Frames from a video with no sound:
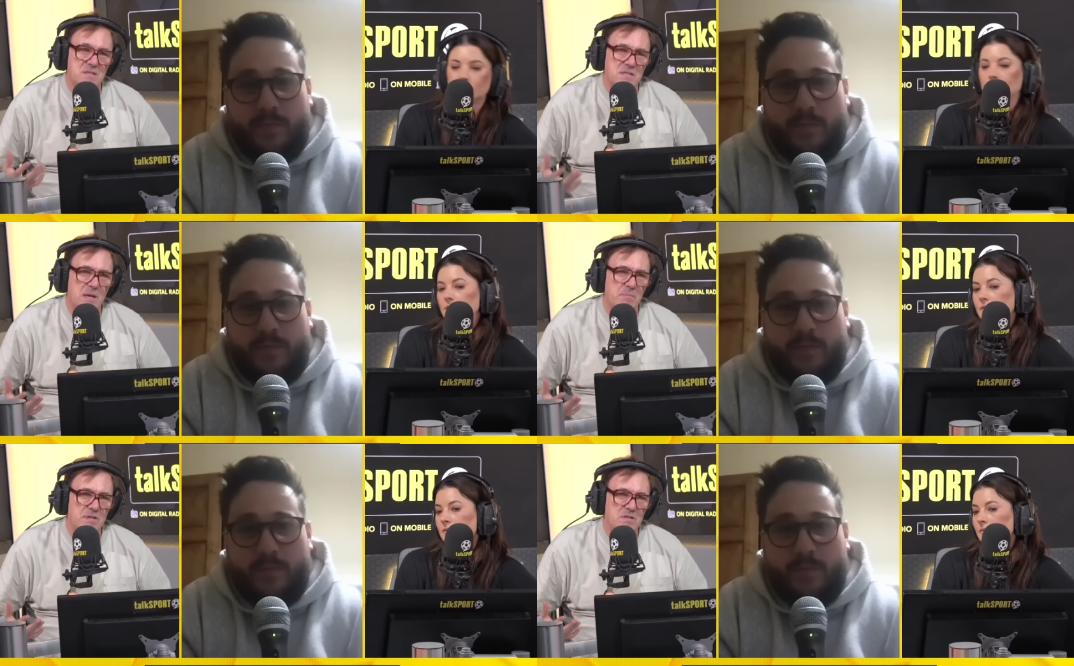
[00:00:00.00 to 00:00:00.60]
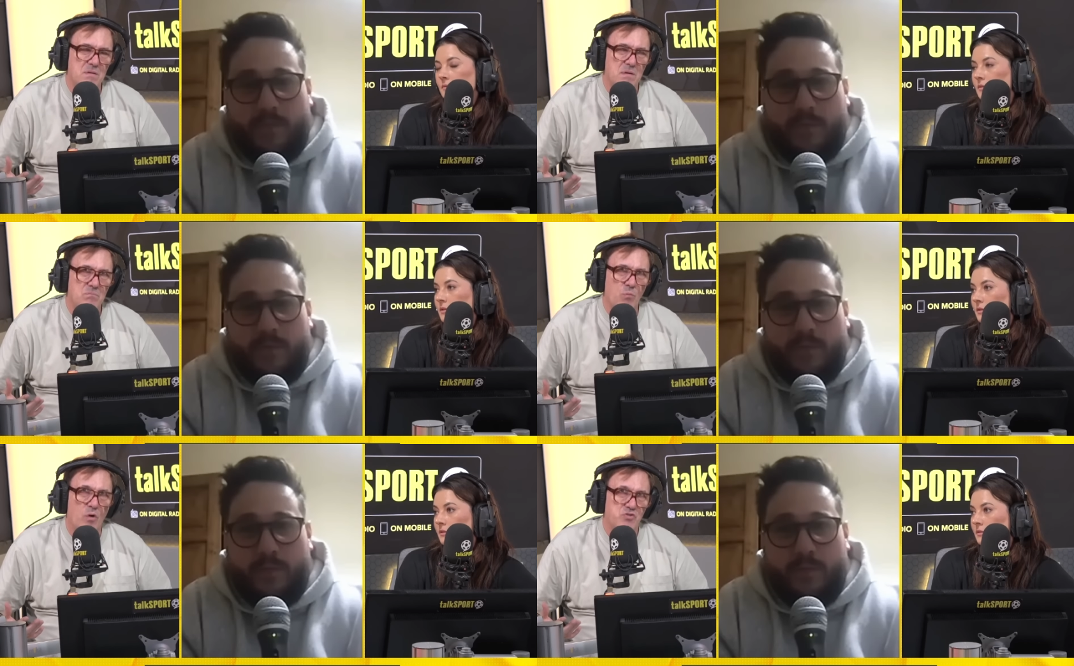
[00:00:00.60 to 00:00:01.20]
Speaker 1: as him in,
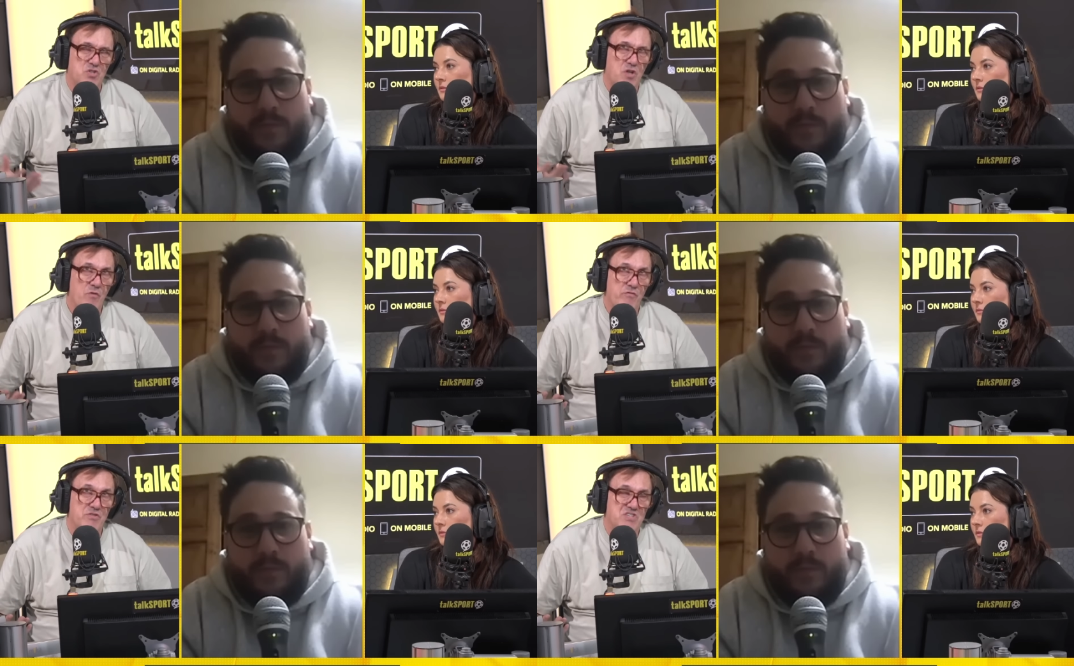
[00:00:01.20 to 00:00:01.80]
what, just over